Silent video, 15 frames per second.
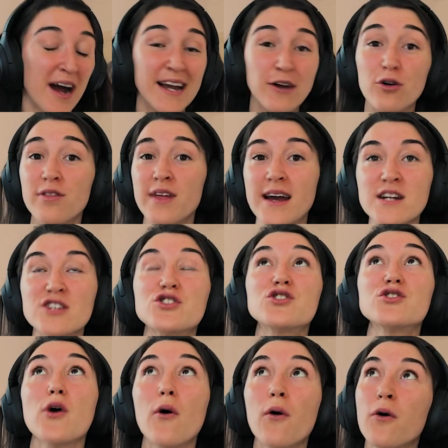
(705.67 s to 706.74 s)
I know there are
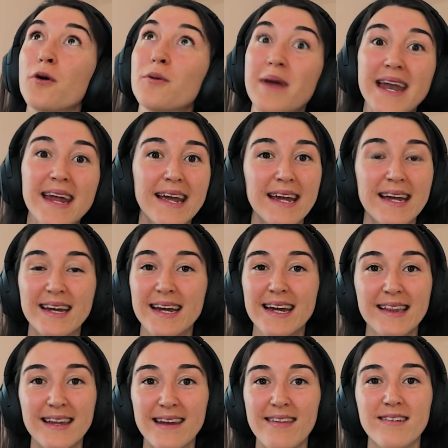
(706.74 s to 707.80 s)
so many
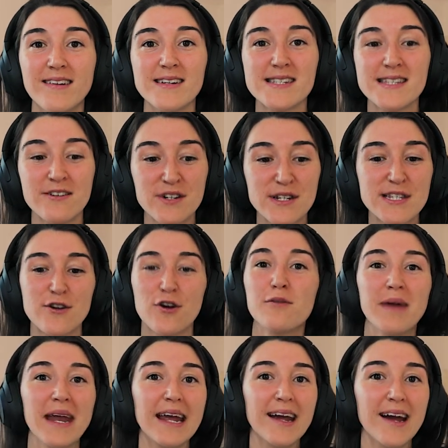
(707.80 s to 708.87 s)
in the Netherlands, there are so
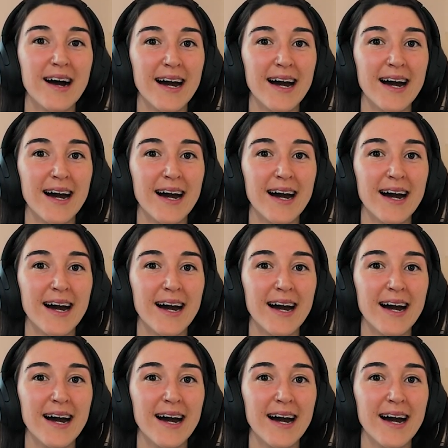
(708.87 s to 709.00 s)
many.